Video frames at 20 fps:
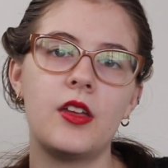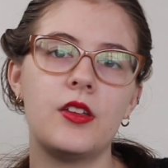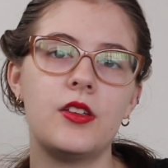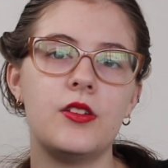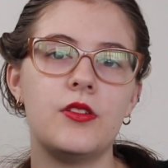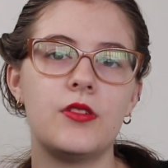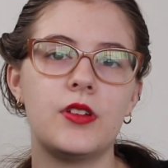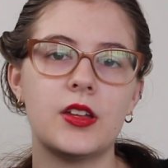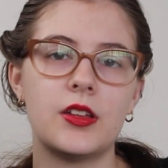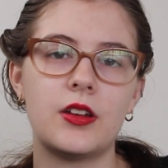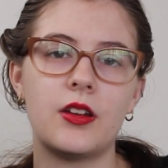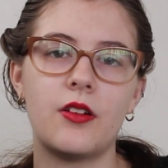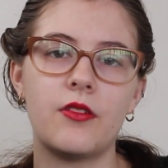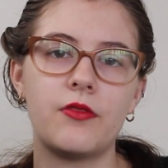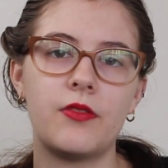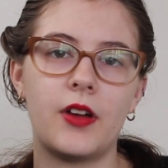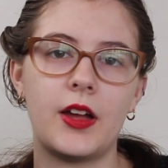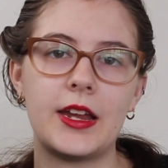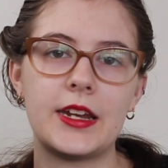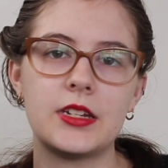You can
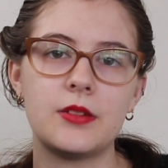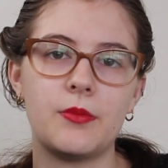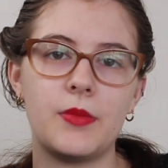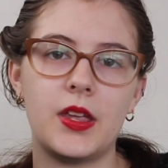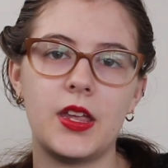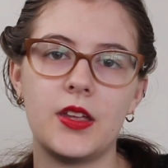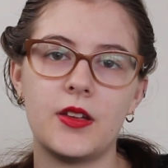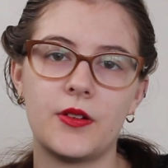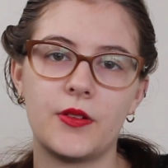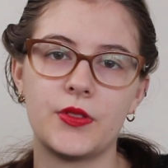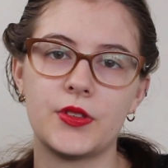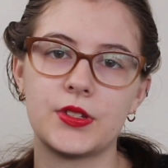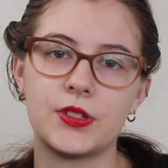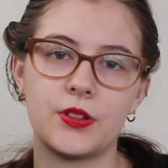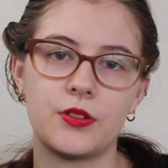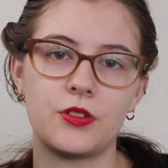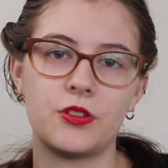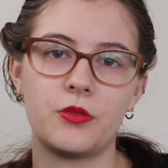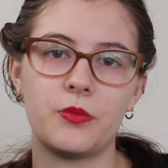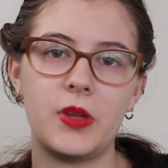find me on the
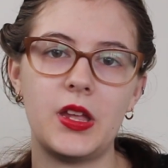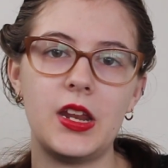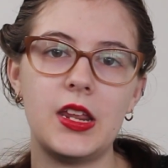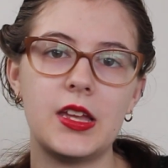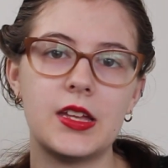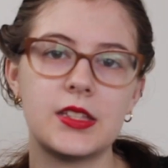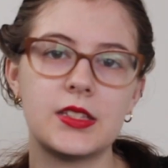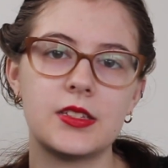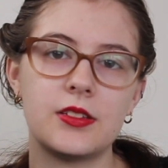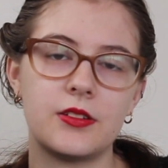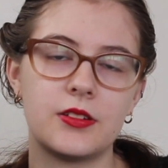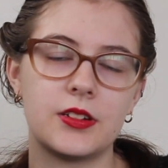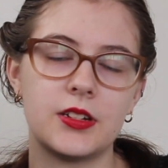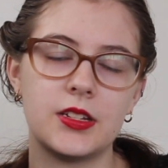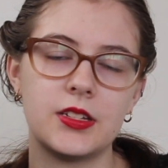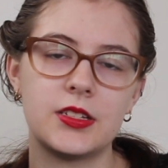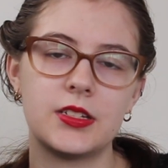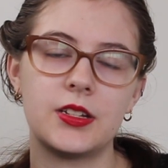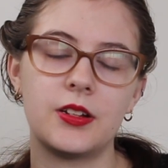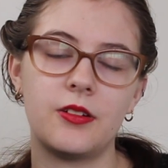social medias on
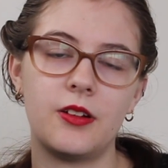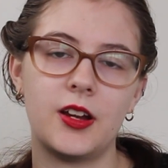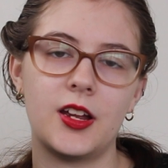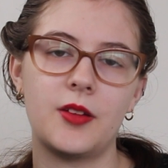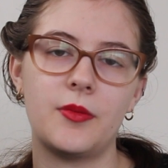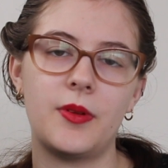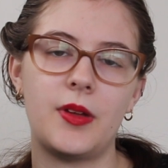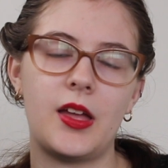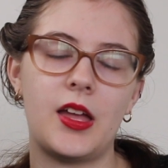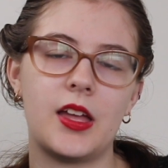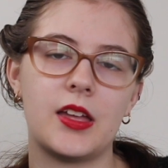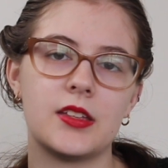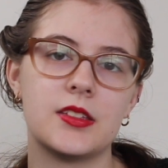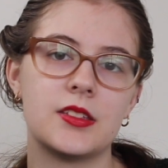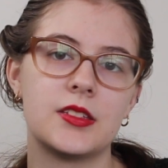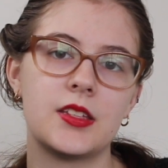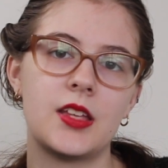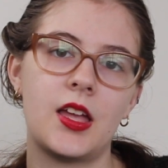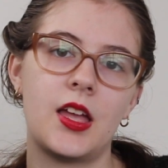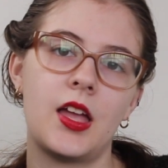Instagram
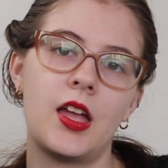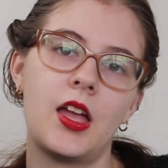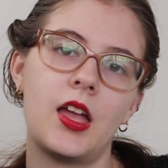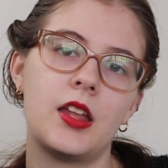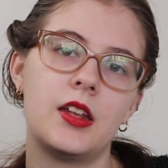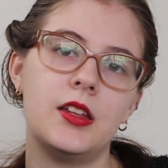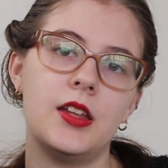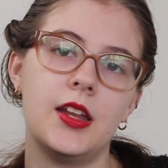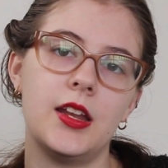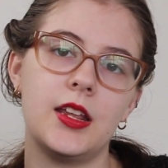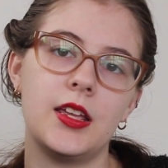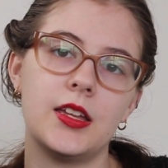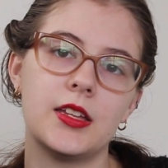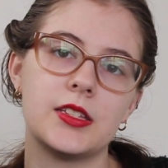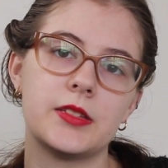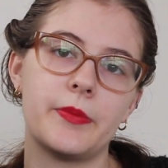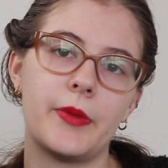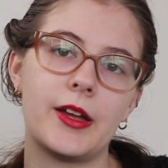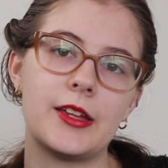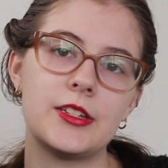as Knitting
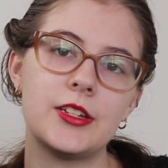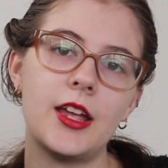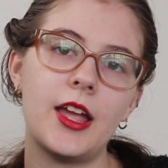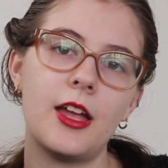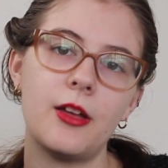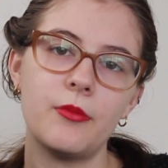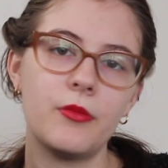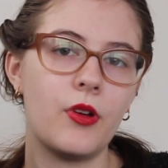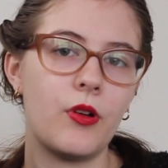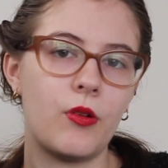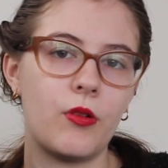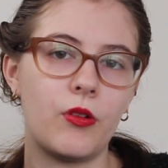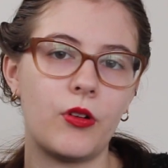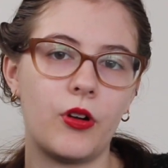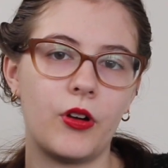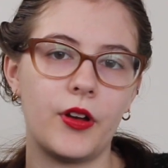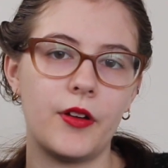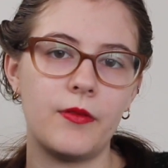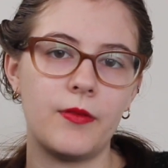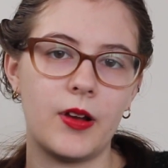is My Jam
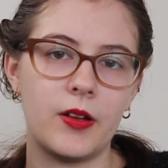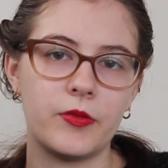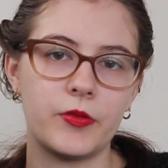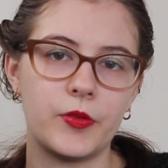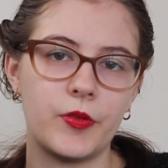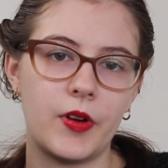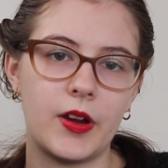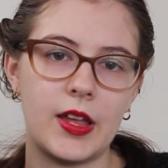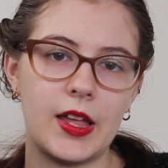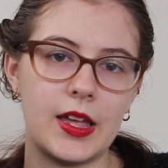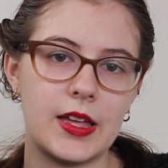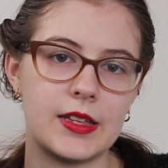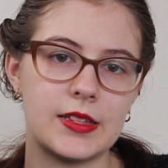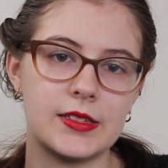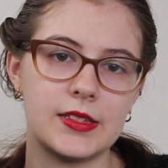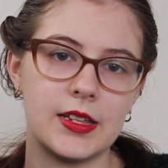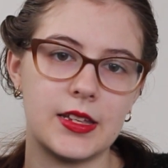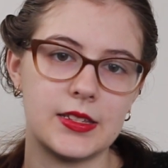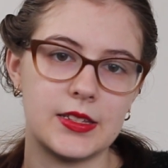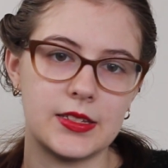or on Ravelry
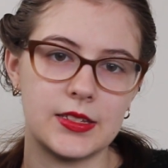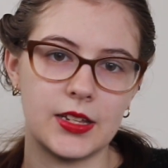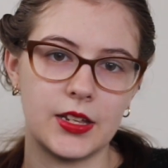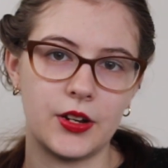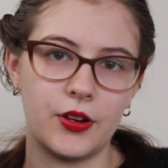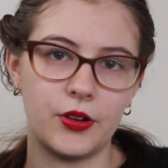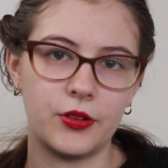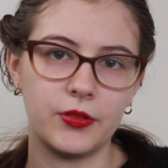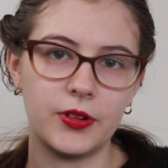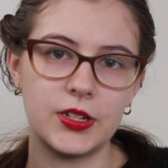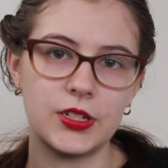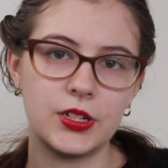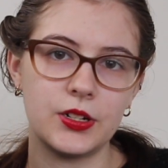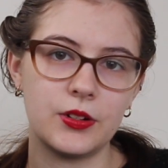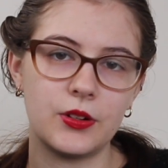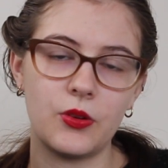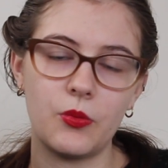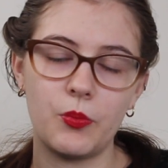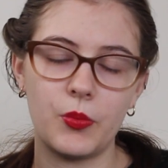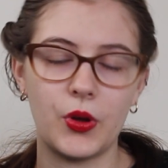as
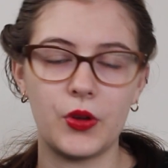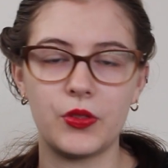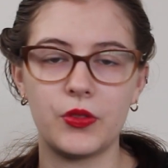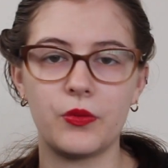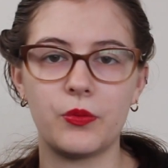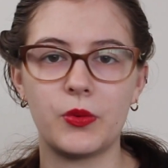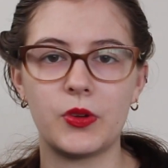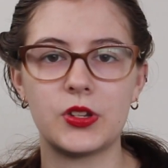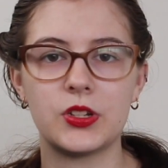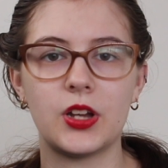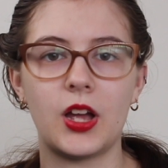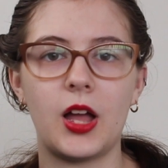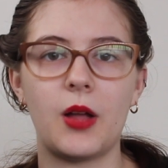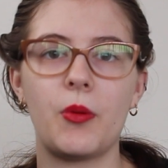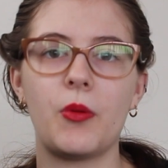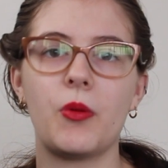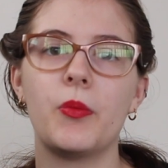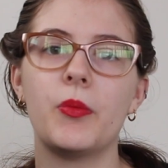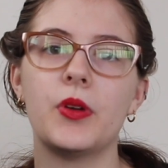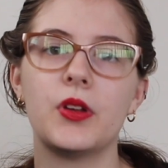nzoriginal, both of which I
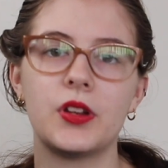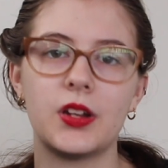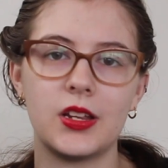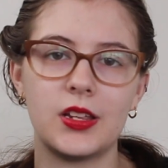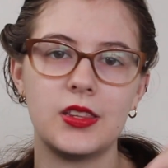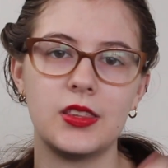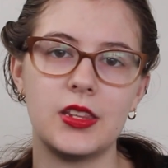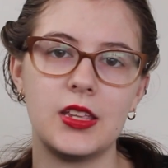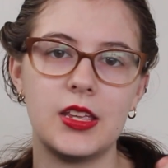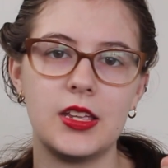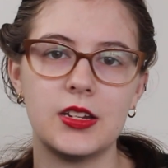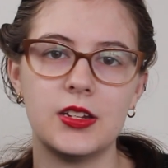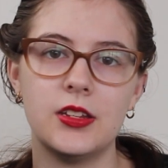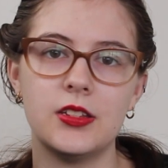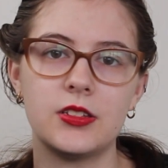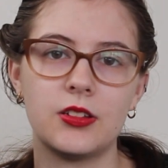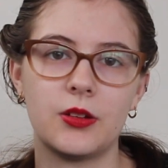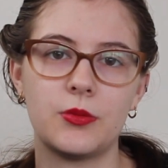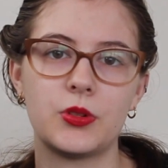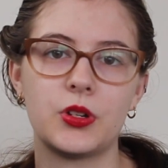will put in the
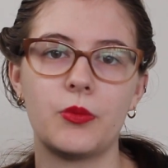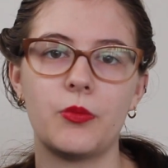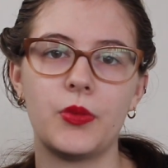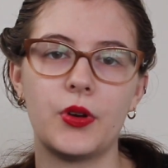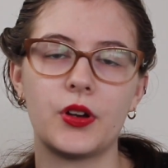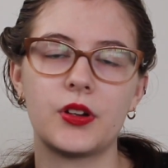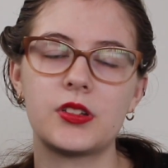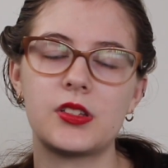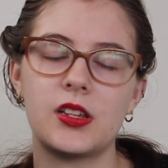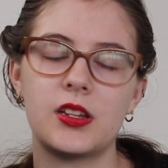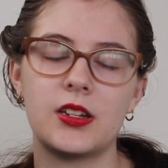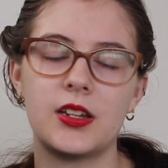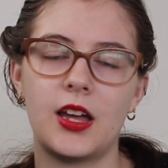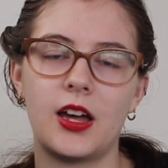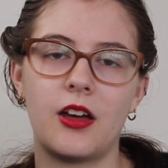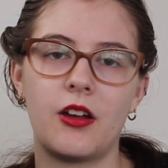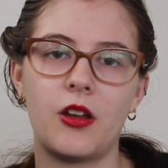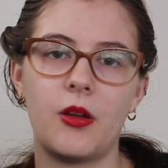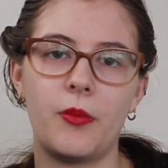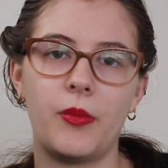description box
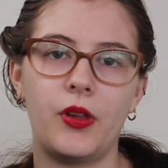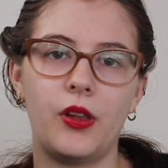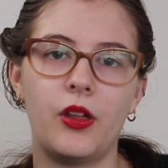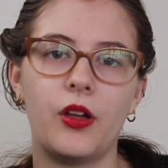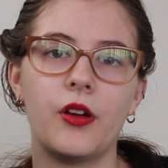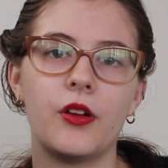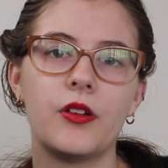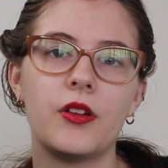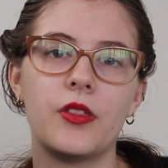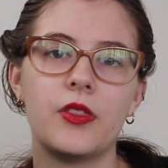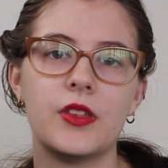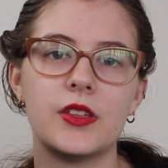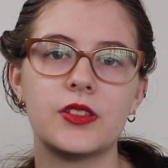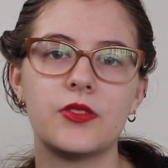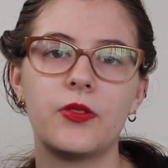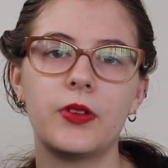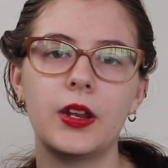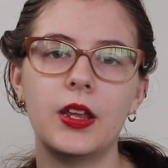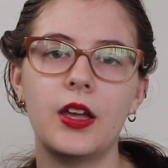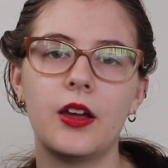down below this
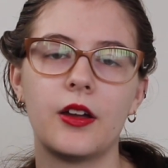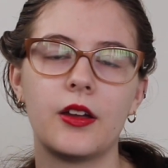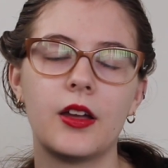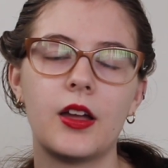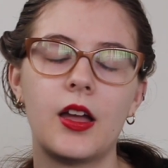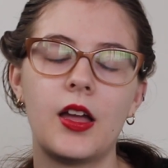video.